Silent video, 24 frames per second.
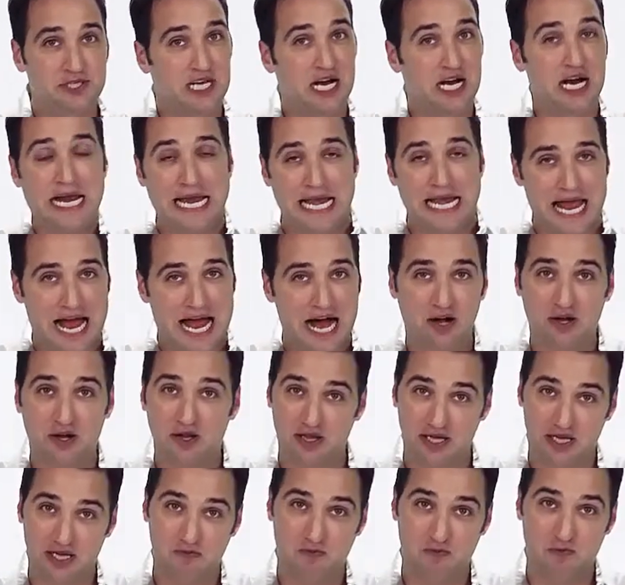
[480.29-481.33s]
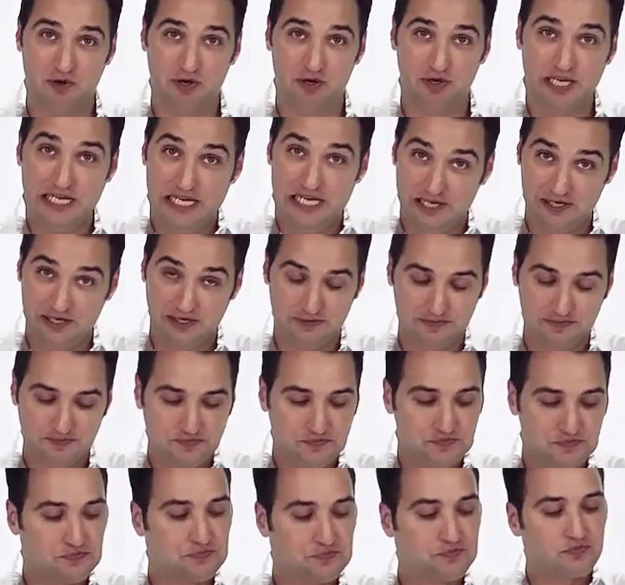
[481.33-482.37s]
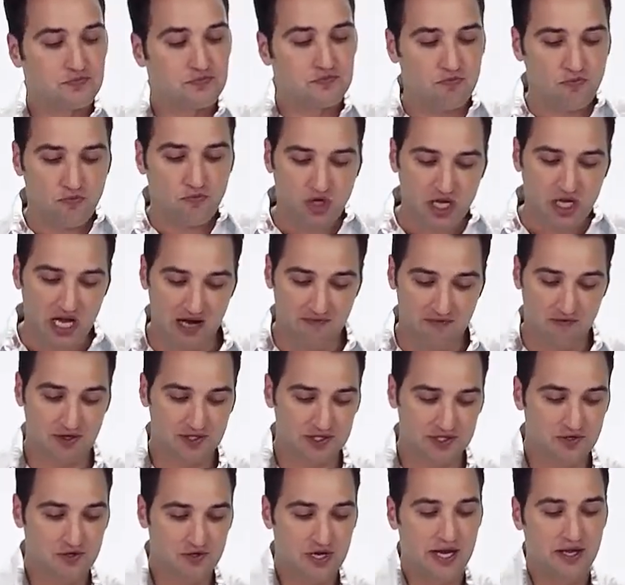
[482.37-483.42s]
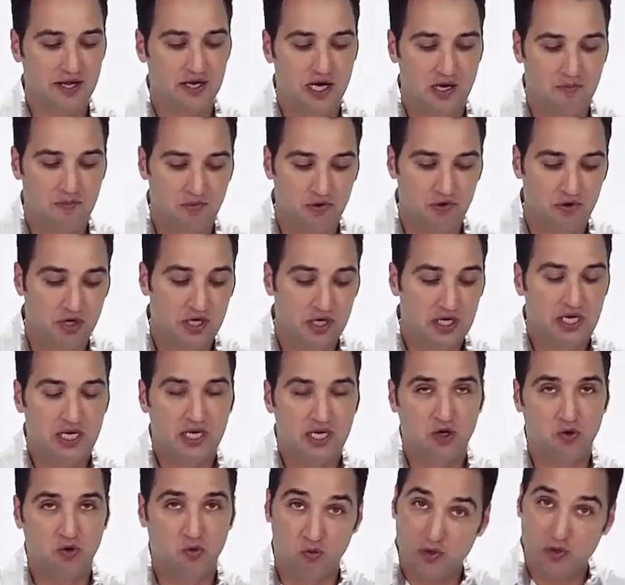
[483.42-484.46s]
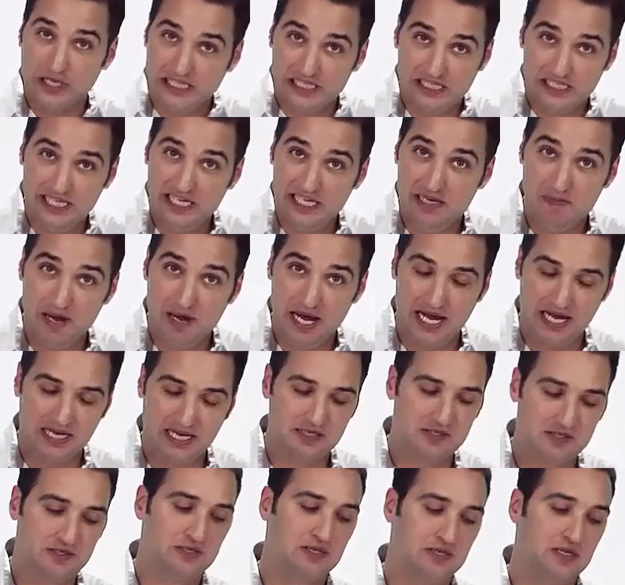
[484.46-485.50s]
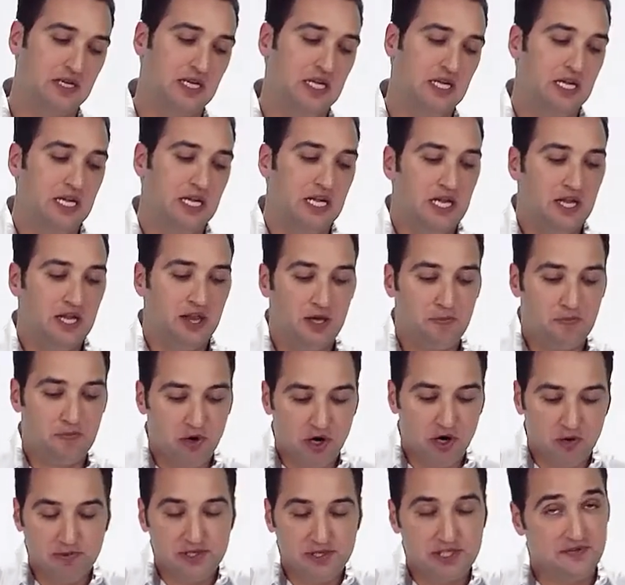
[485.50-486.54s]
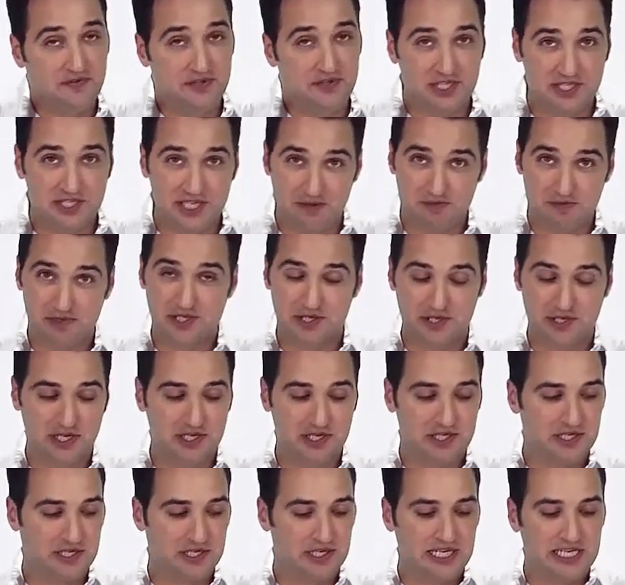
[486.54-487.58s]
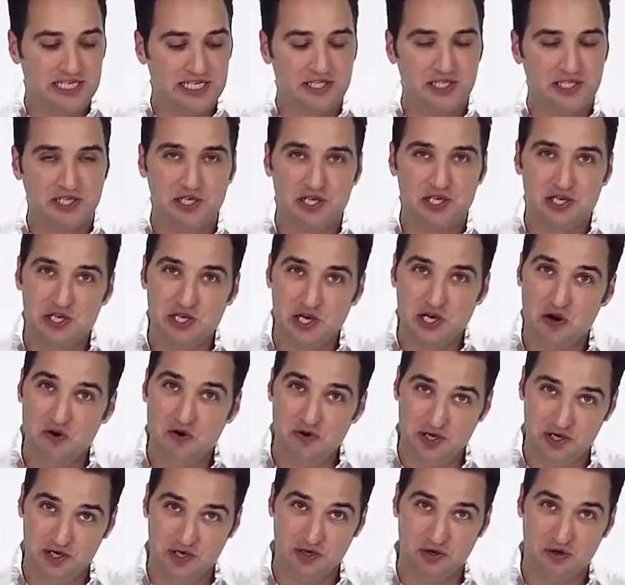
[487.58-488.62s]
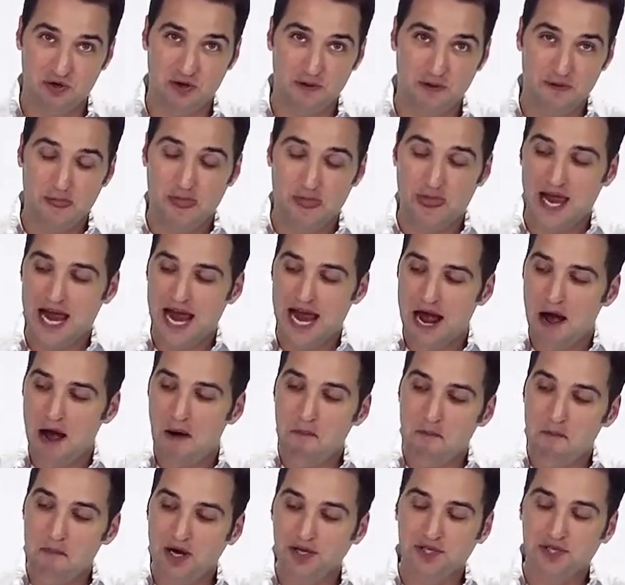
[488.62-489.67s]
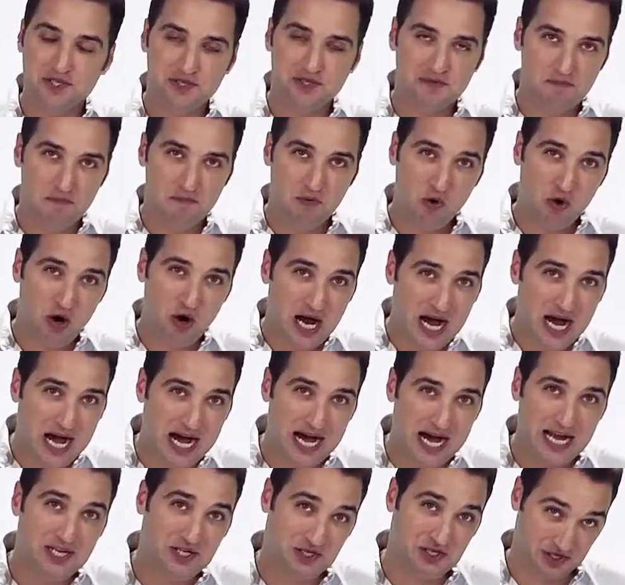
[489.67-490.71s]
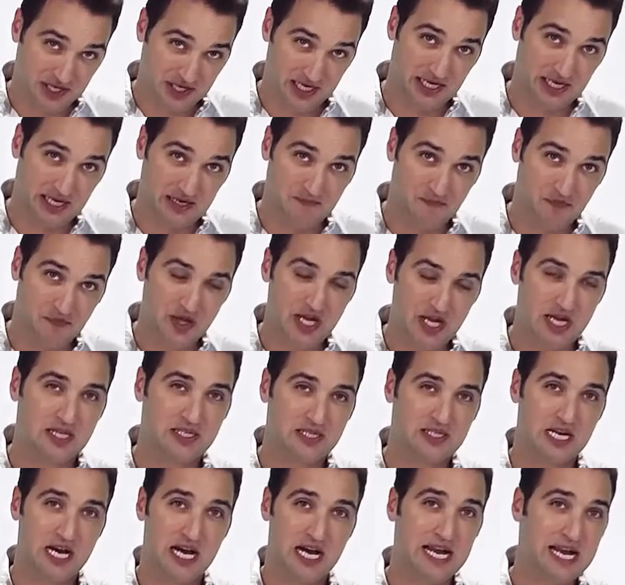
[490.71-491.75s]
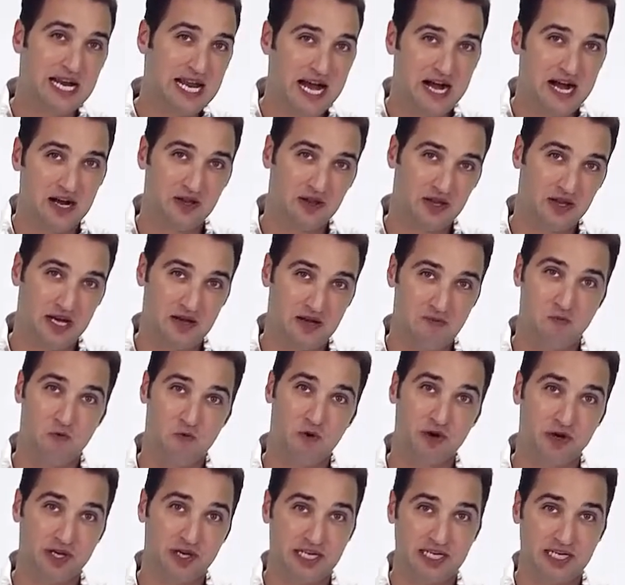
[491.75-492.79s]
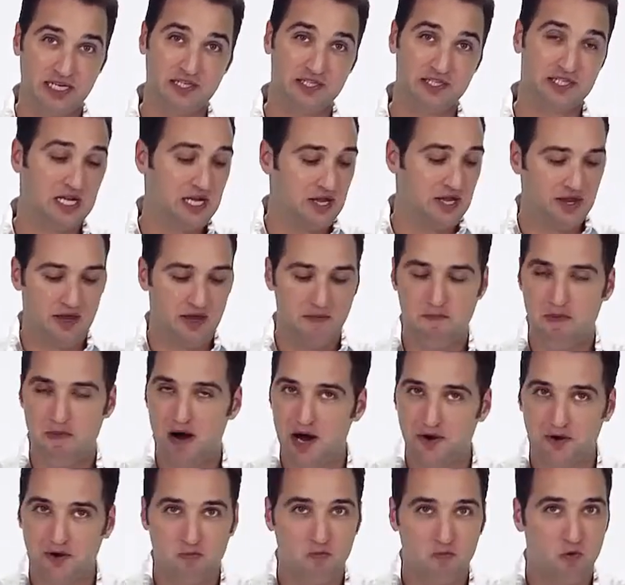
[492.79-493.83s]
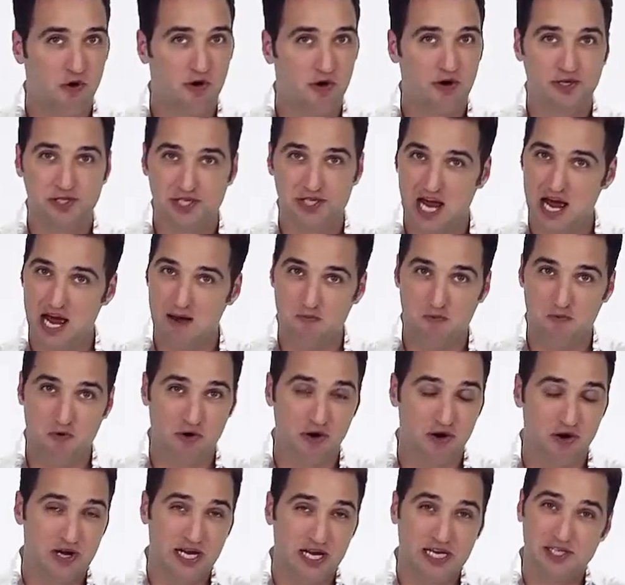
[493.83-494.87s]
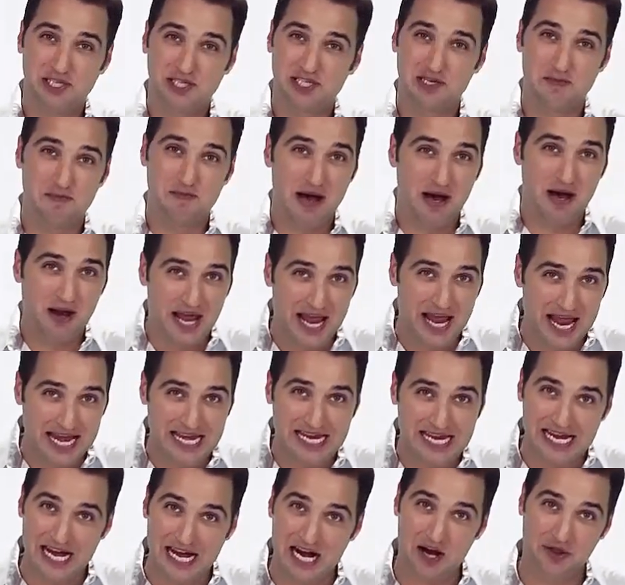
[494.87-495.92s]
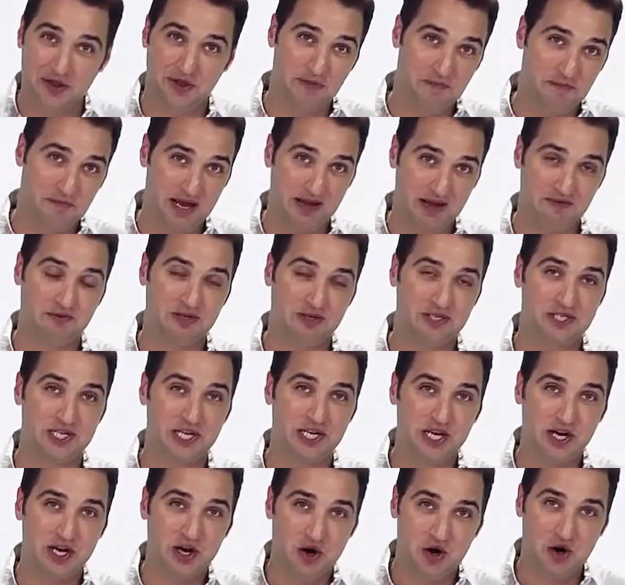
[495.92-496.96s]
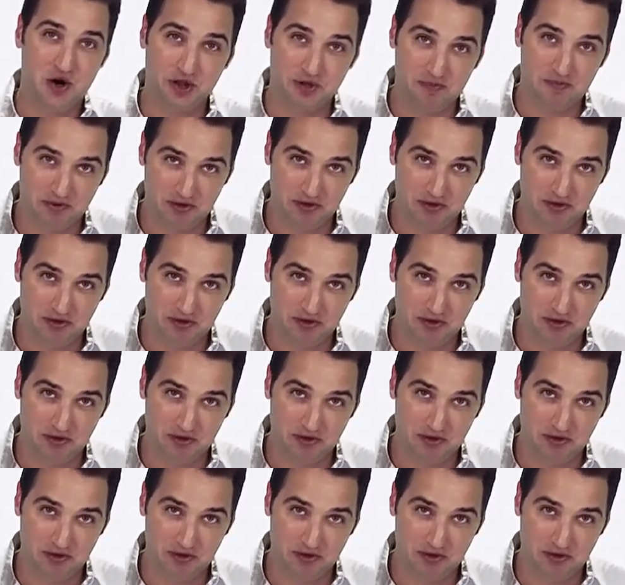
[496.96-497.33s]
Tyent alkaline water here. I've also got a couple green tea bags. The purpose of this demonstration is to show you how much more hydrating Tyent alkaline water is than bottled water, tap water, and just about any other beverage on the